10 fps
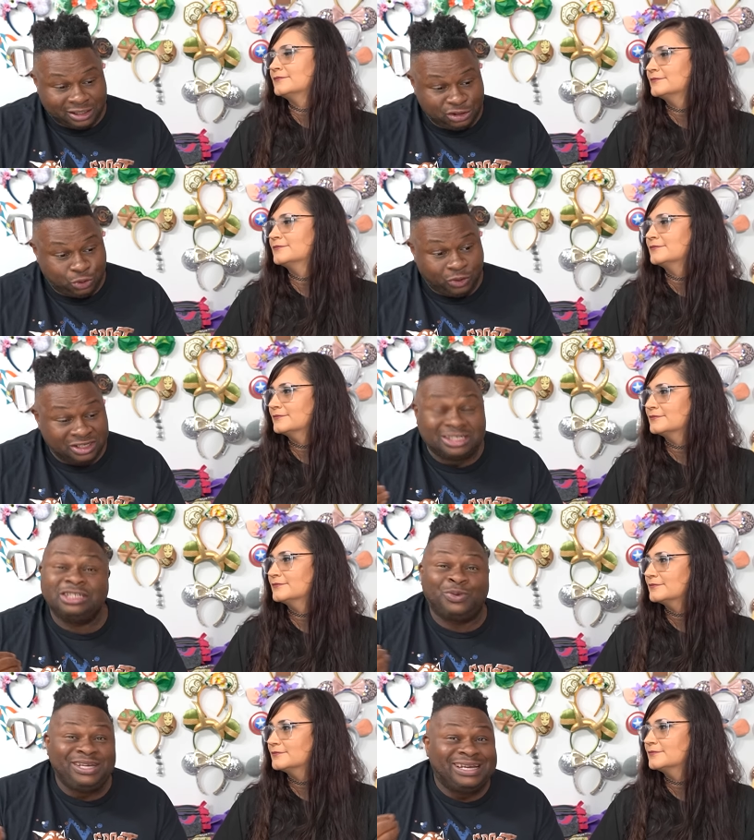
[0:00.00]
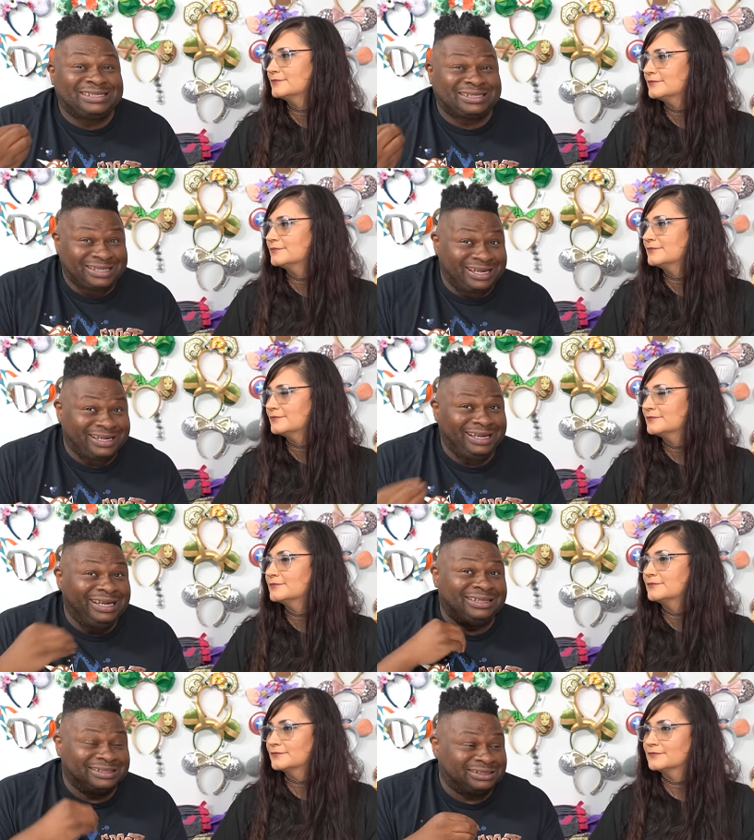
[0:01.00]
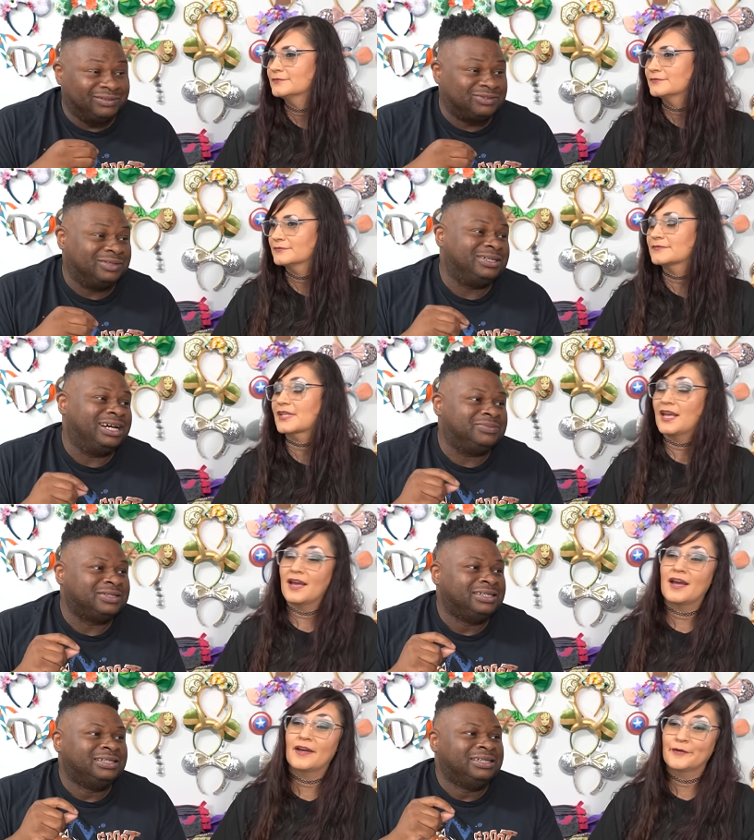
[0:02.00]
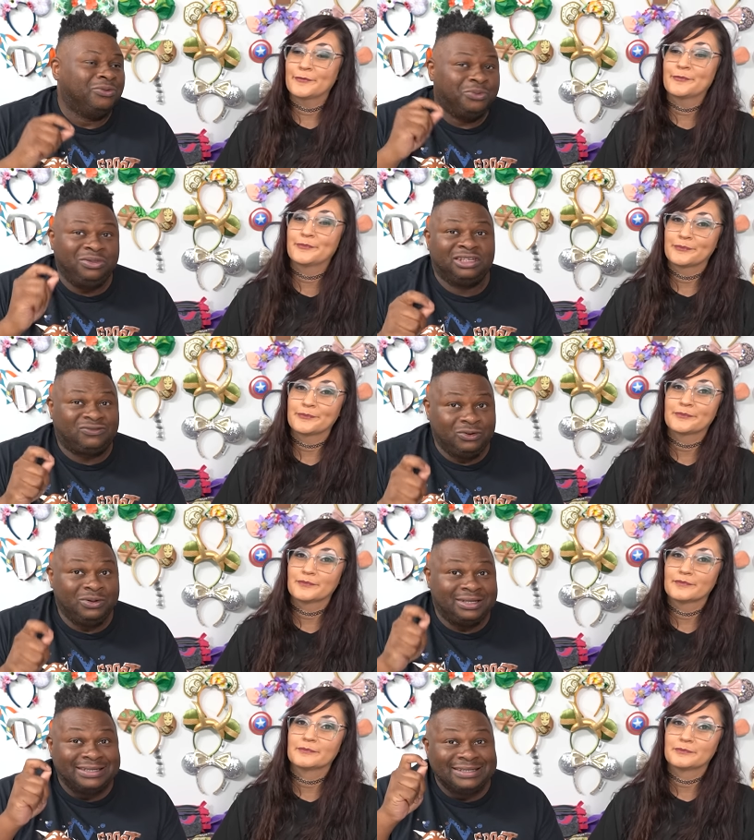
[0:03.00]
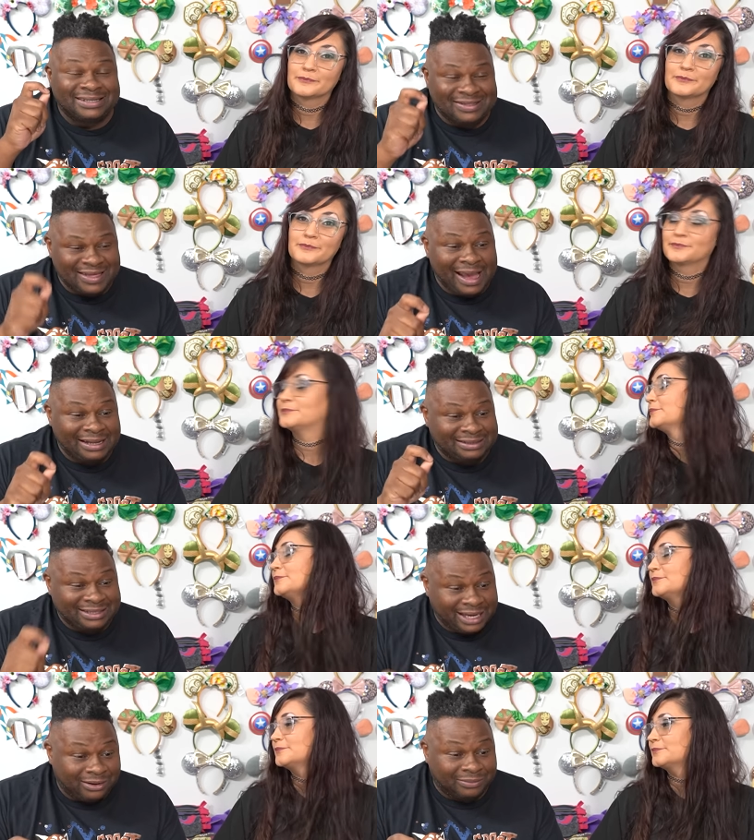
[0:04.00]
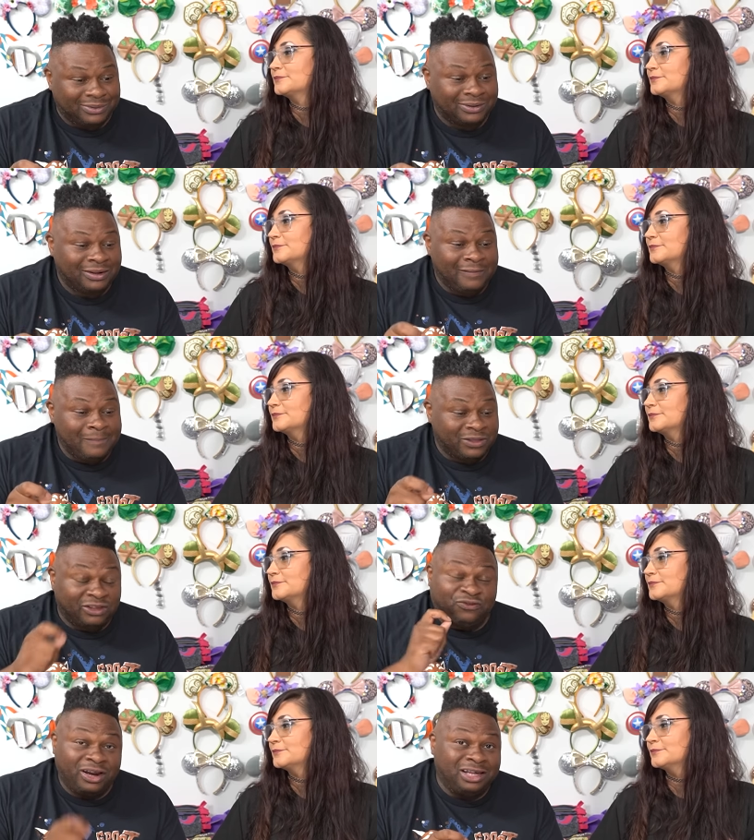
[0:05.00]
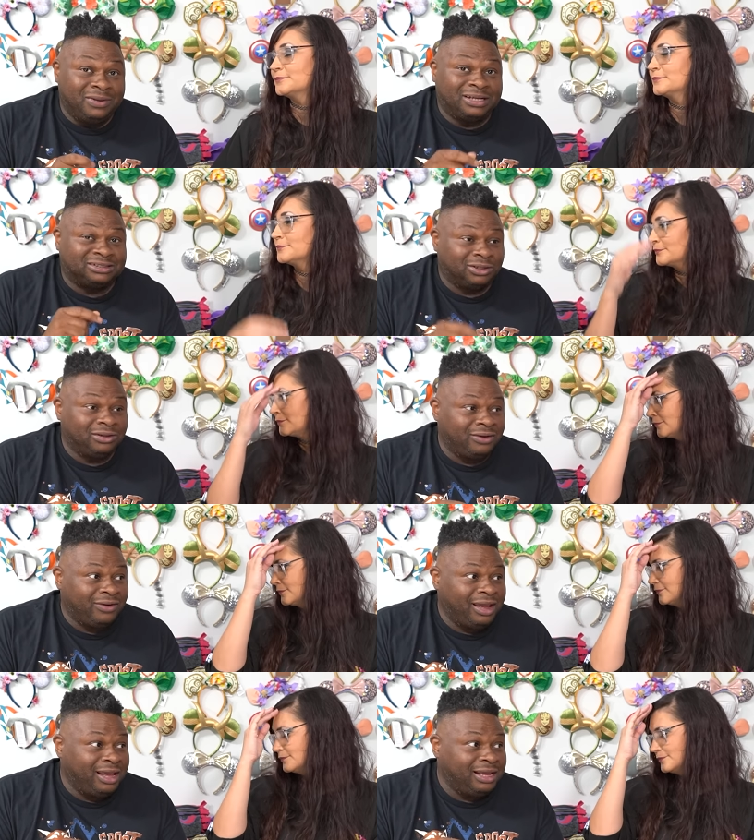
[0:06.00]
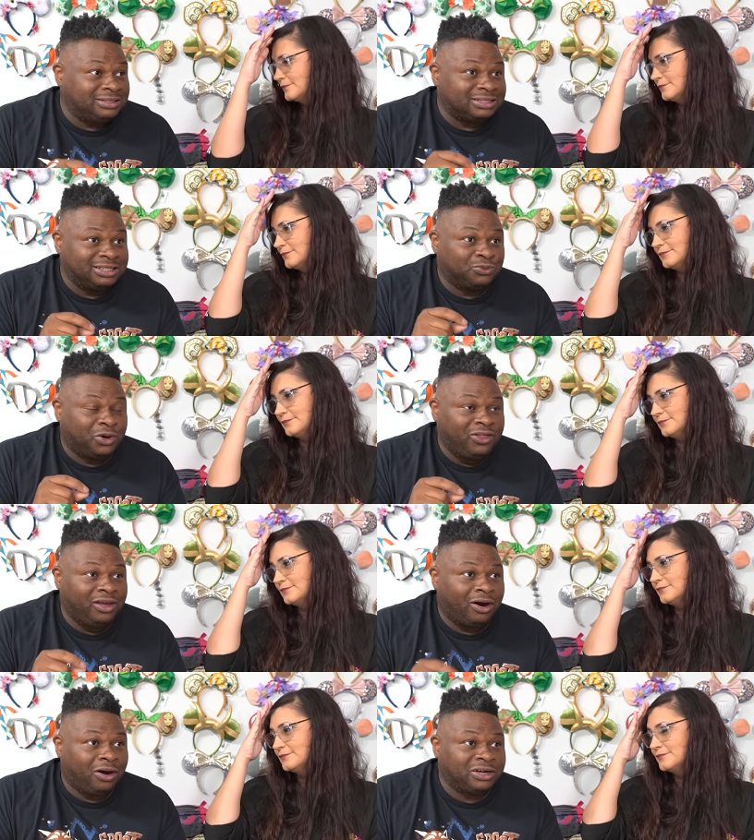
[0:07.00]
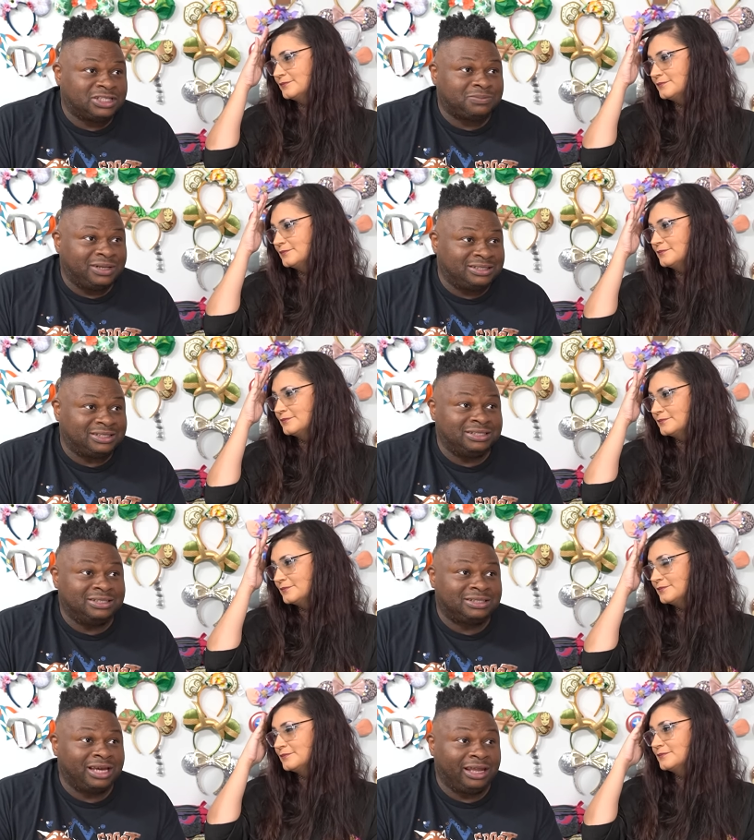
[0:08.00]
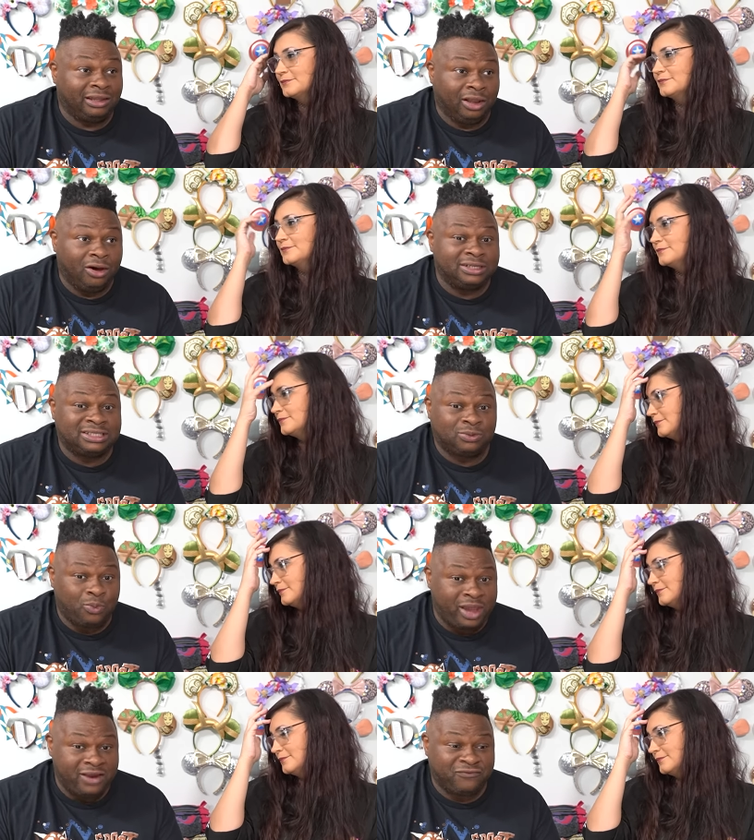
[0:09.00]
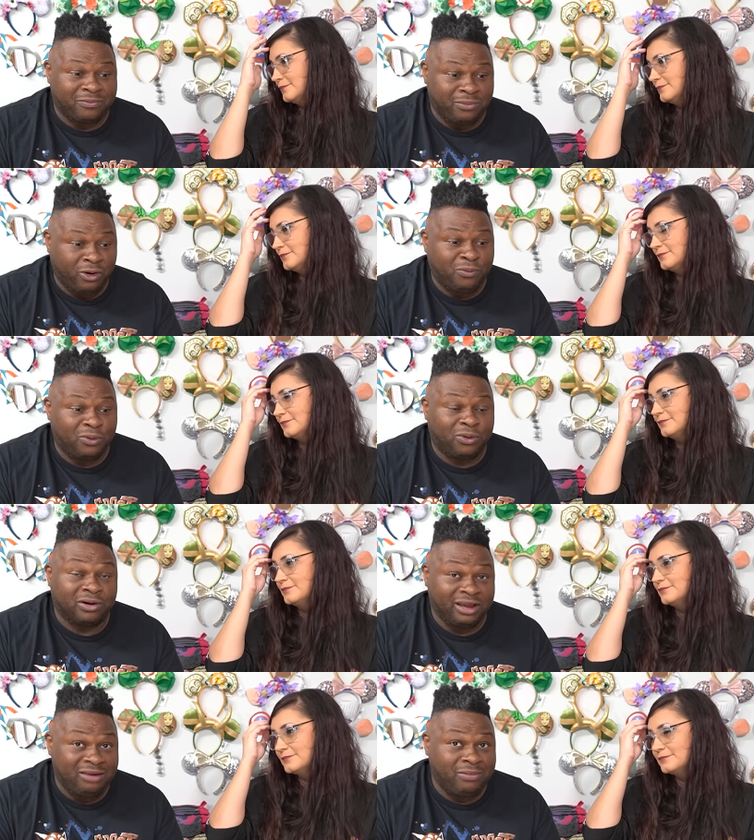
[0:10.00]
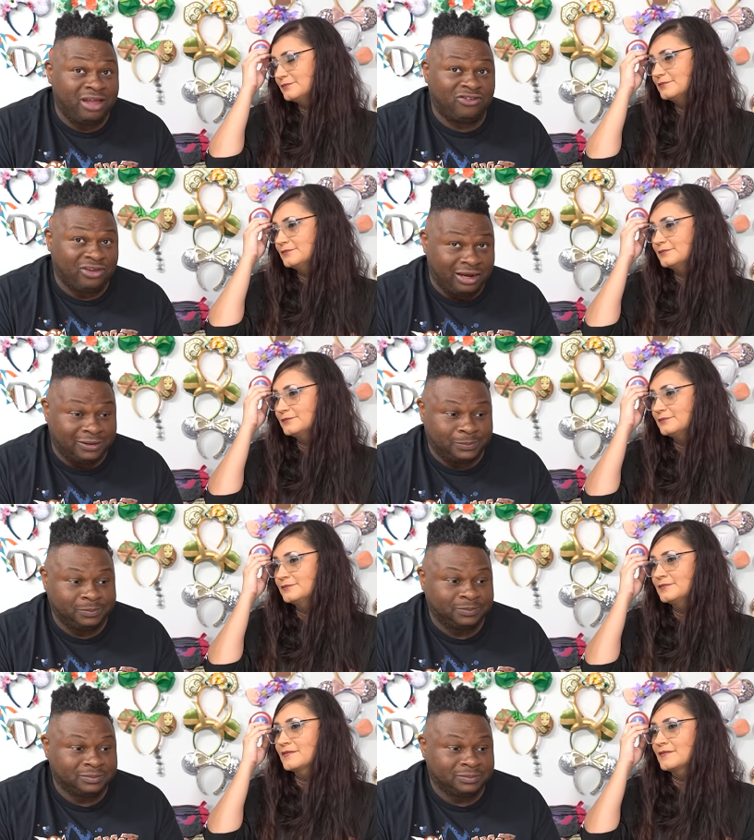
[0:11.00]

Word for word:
Speaker 1: cut short is because we get sick eating this stuff sometimes. Yeah. When this food is that terrible. It's funny because Starlight Rays is one of the hardest places and longest wait for mobile order in Magic Kingdom.